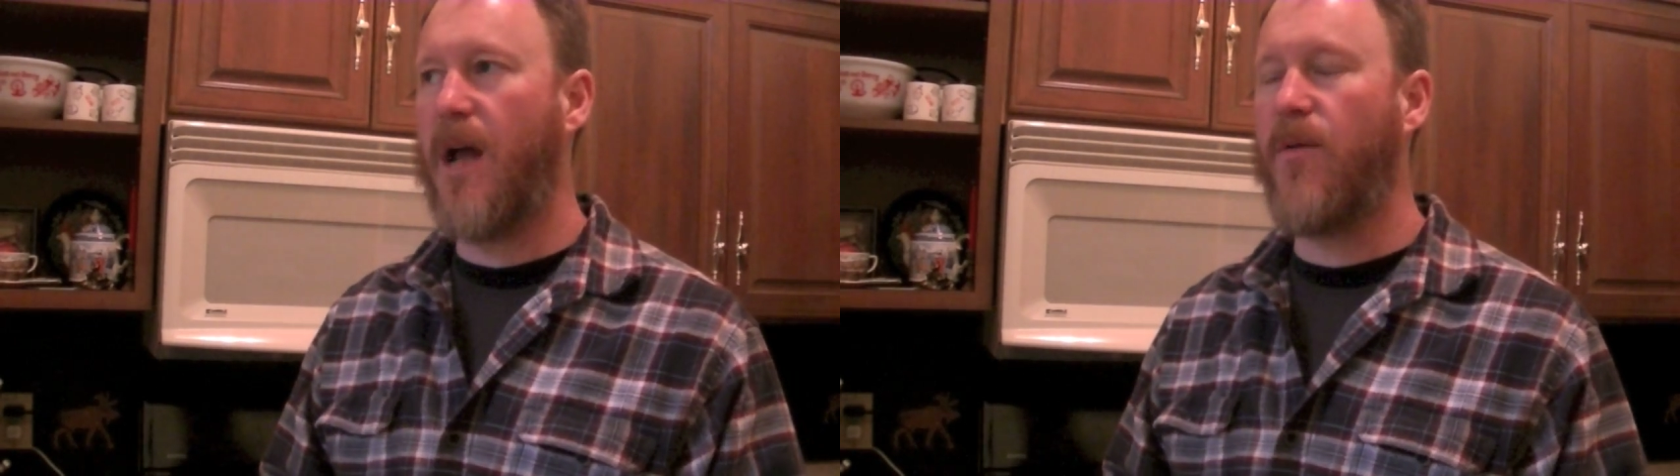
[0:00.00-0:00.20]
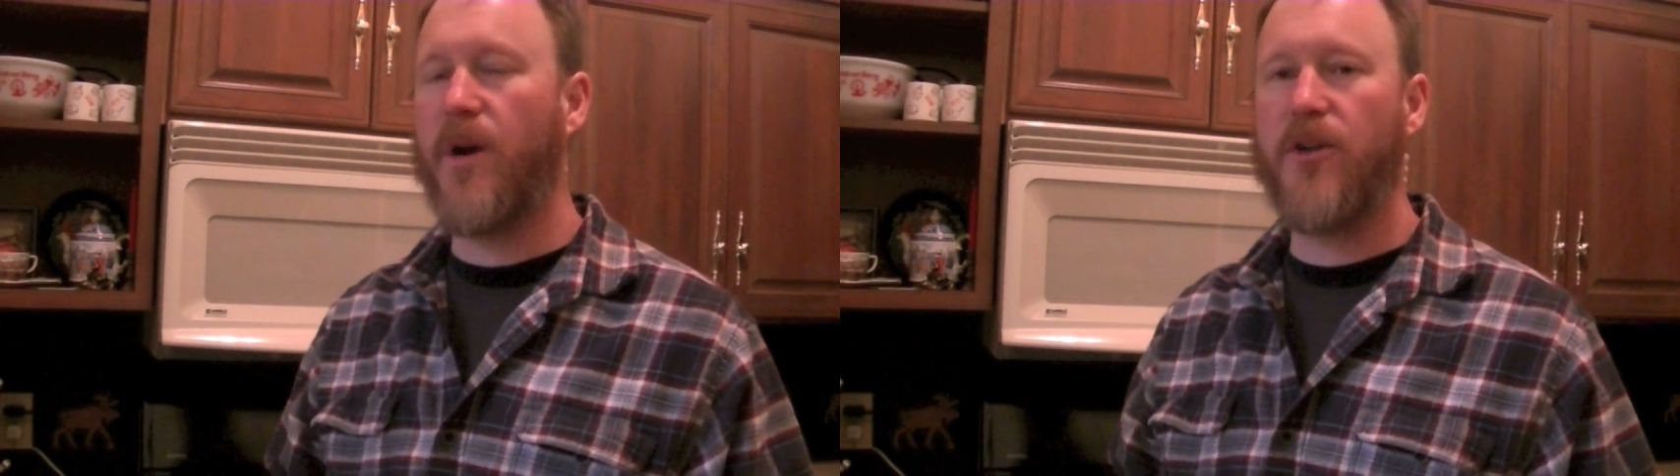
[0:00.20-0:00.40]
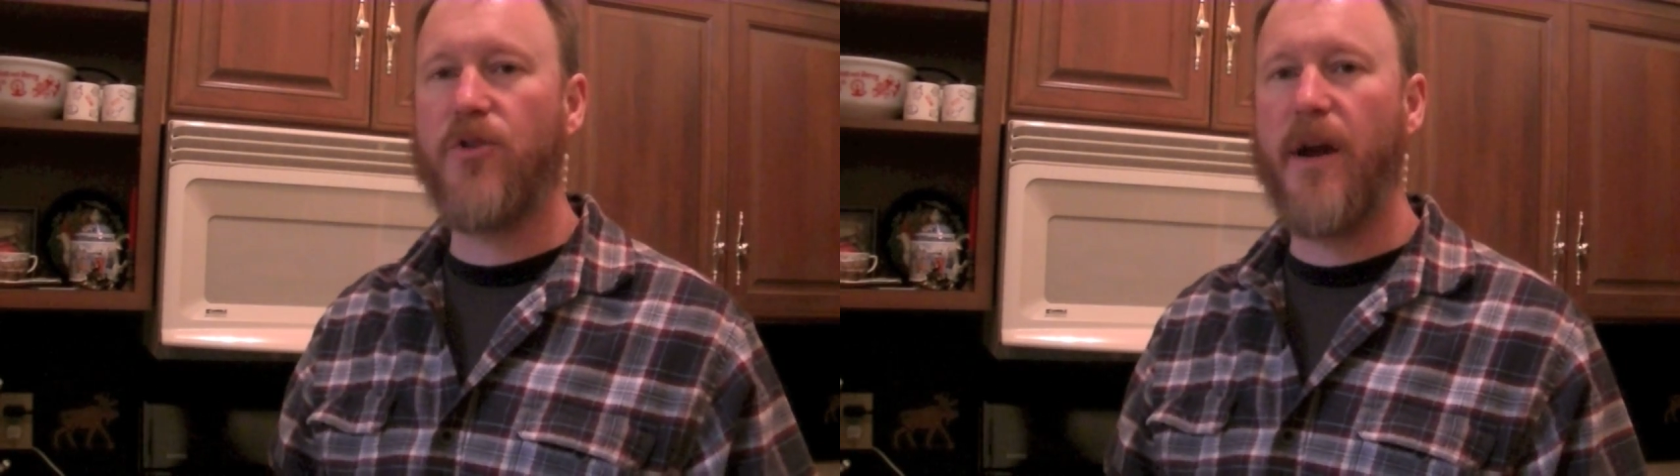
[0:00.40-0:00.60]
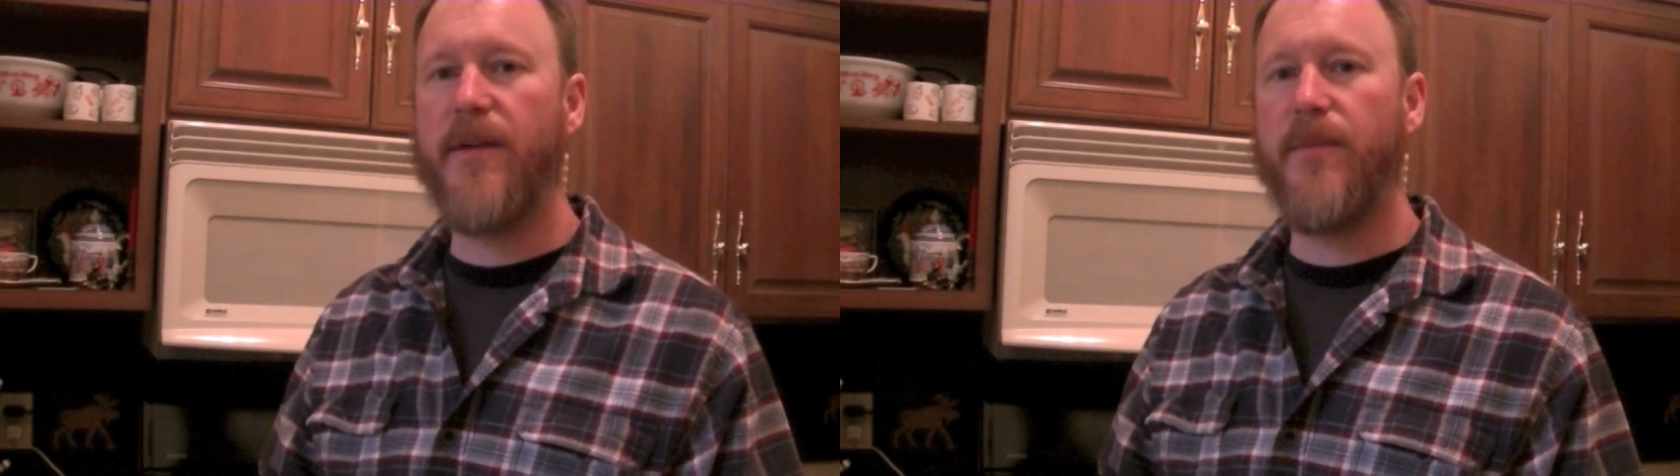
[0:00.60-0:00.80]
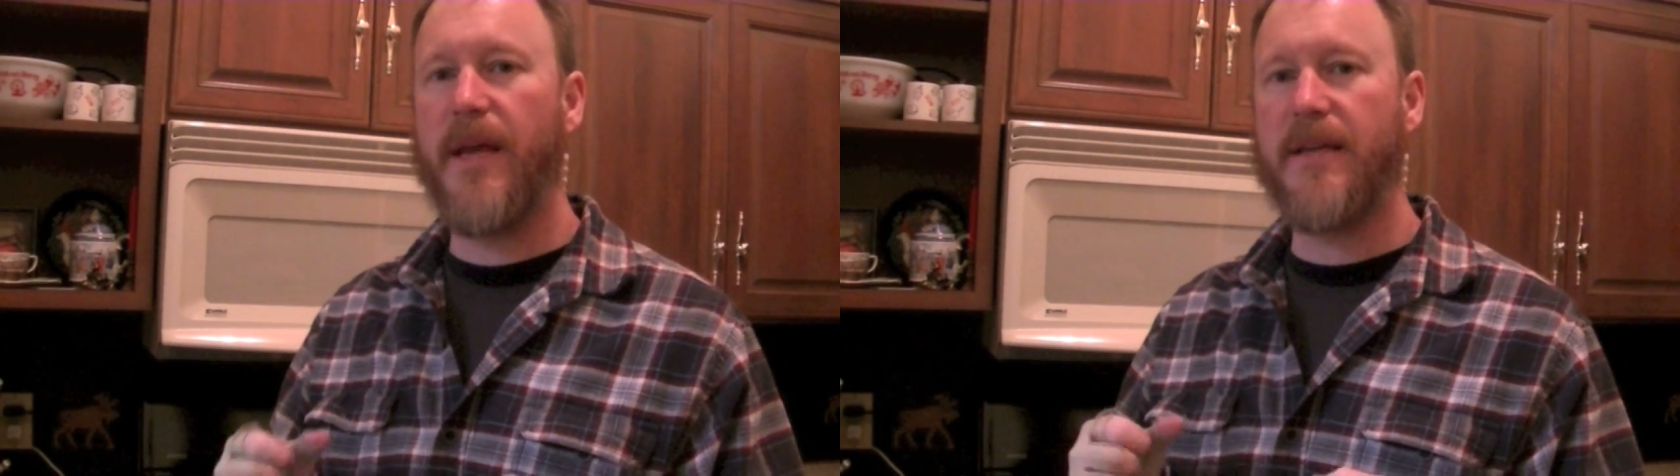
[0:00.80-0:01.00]
I want to try
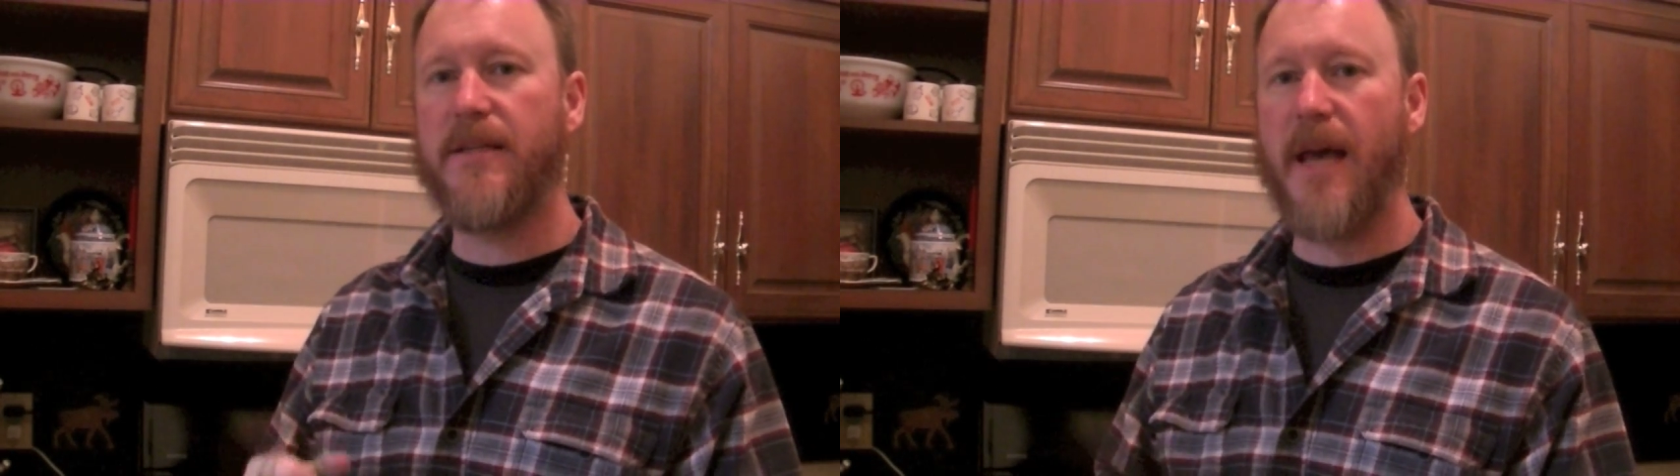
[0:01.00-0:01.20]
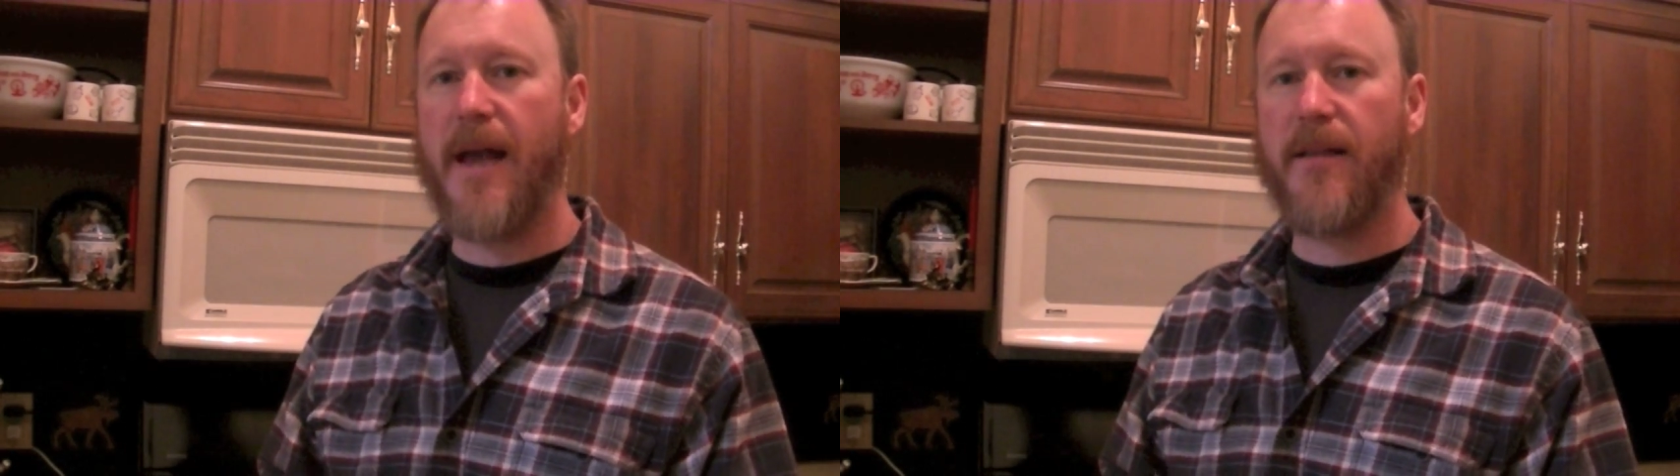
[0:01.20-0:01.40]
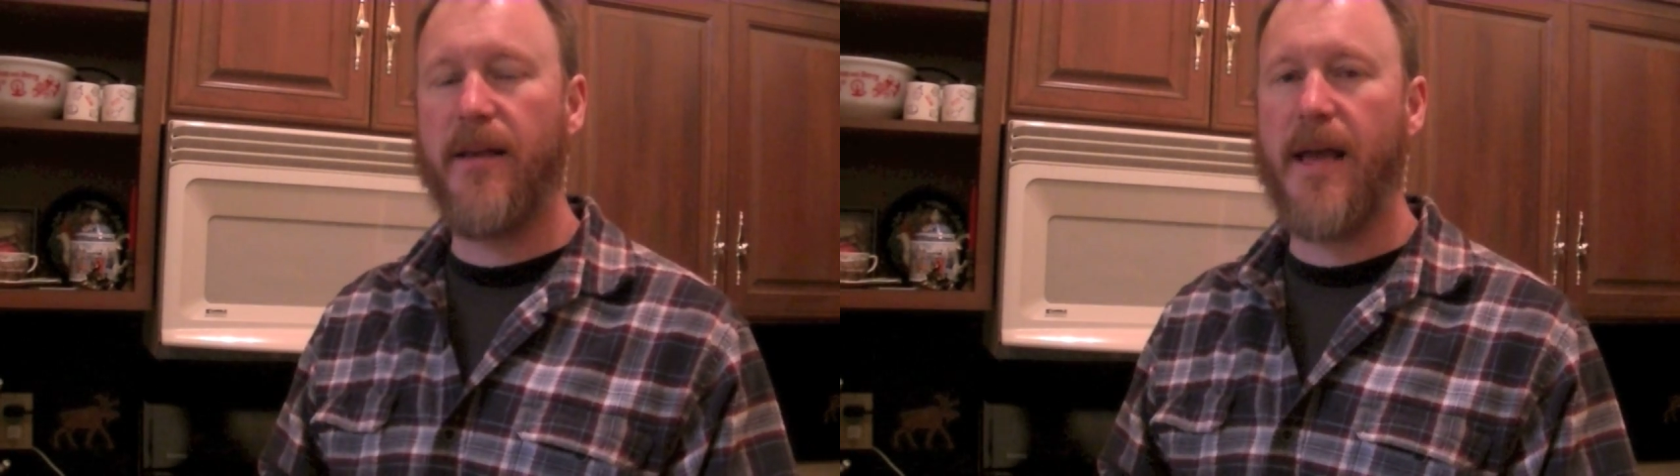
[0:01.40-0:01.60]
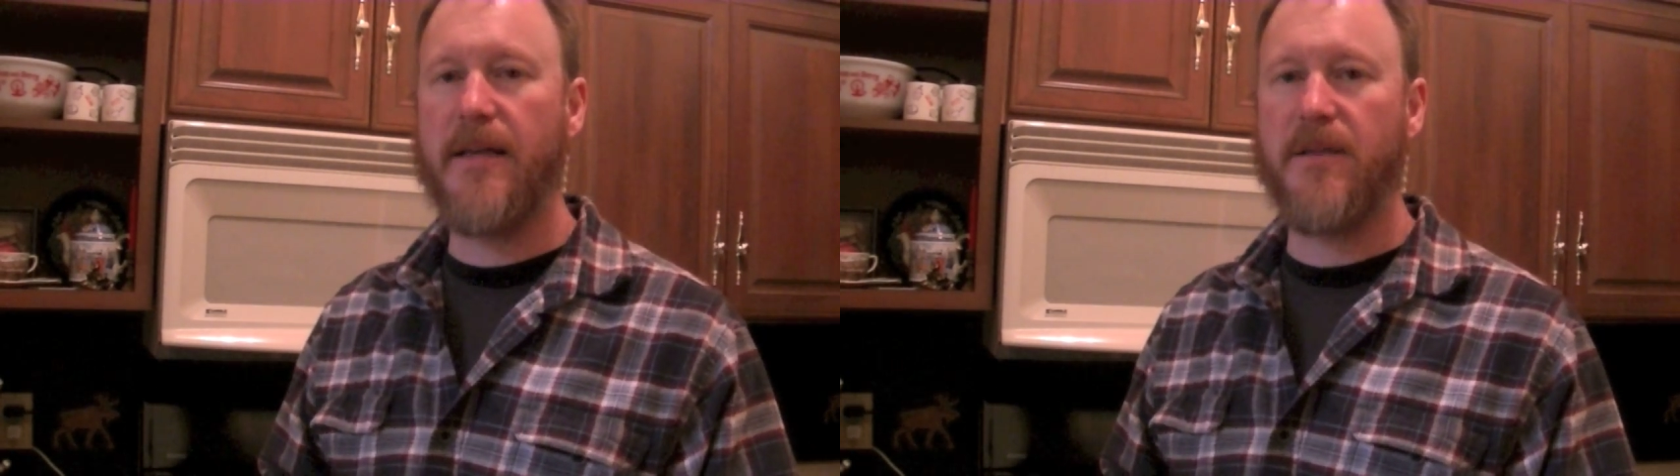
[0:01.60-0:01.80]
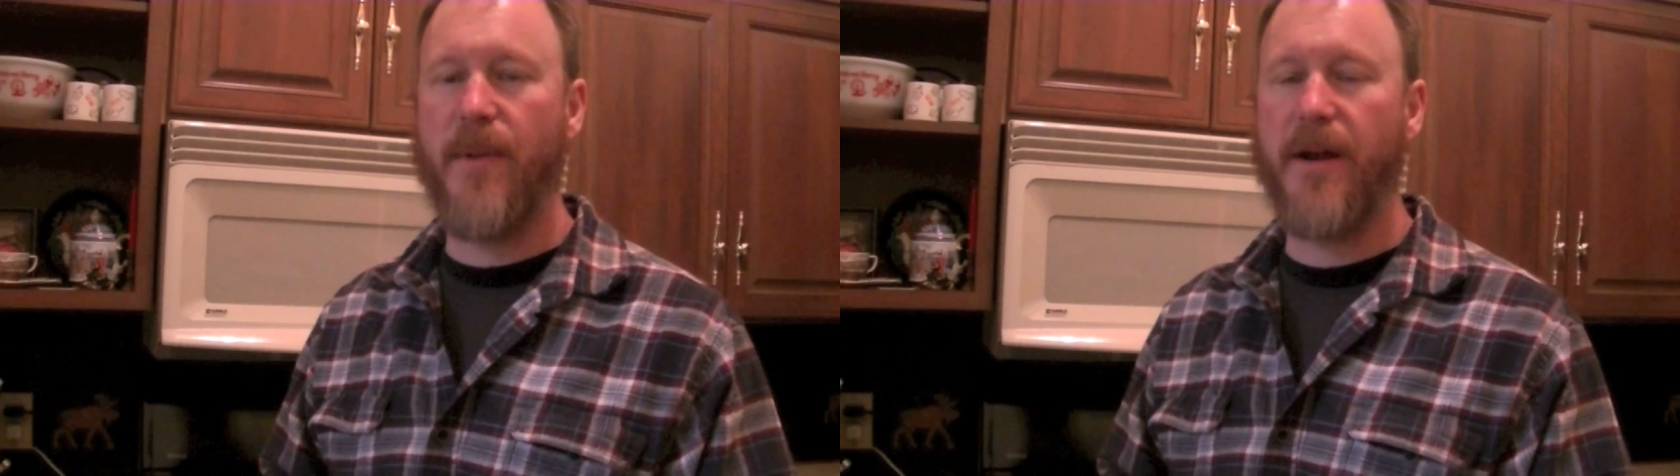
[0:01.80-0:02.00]
them exactly
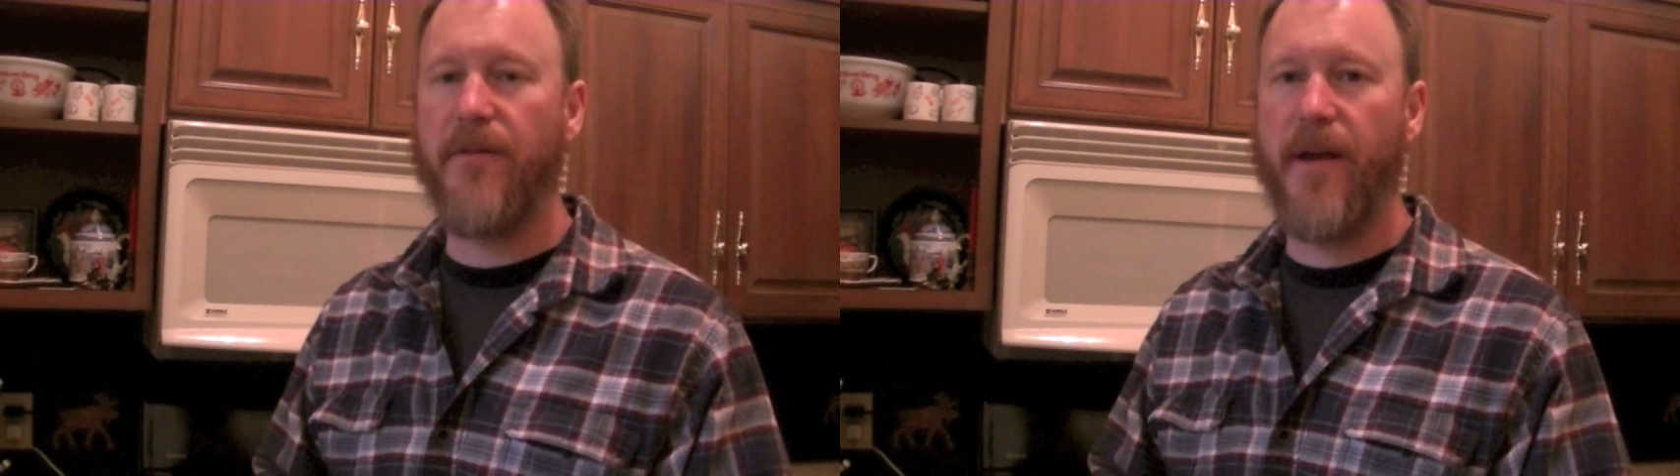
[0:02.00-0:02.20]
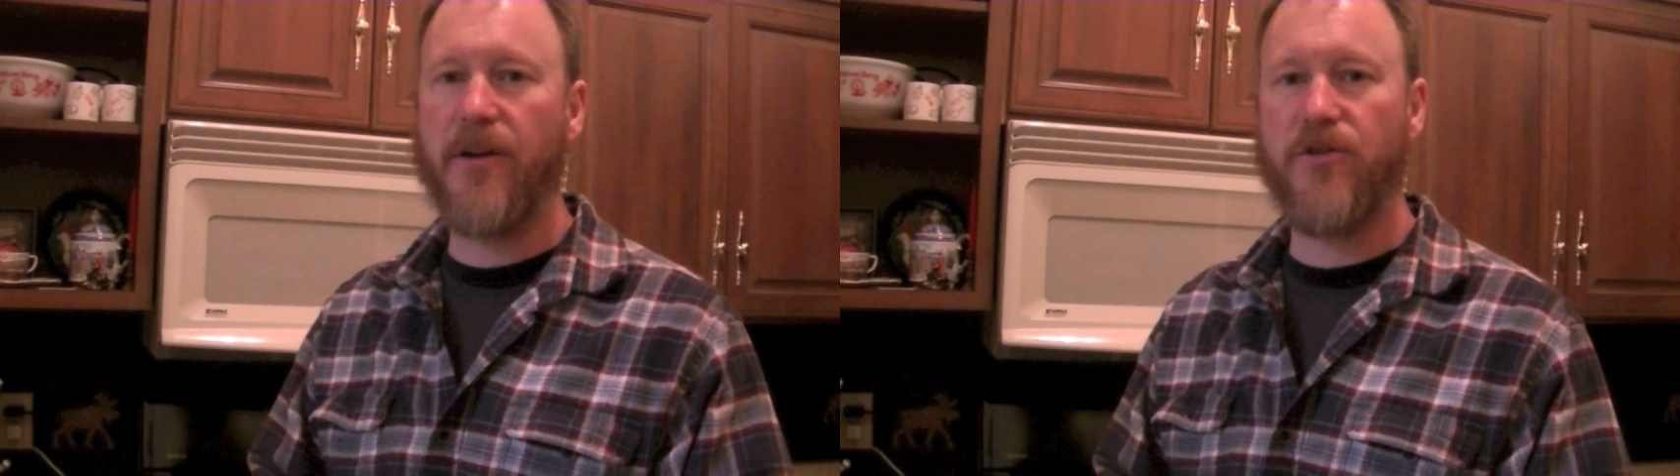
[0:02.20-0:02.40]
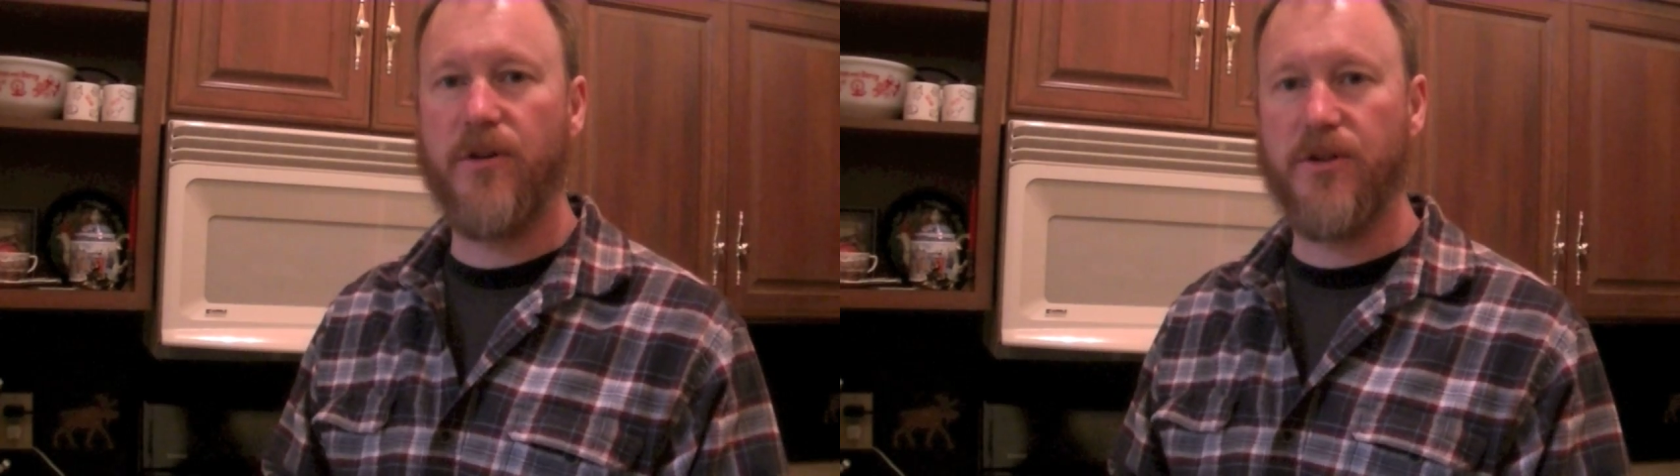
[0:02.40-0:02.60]
as the manufacturer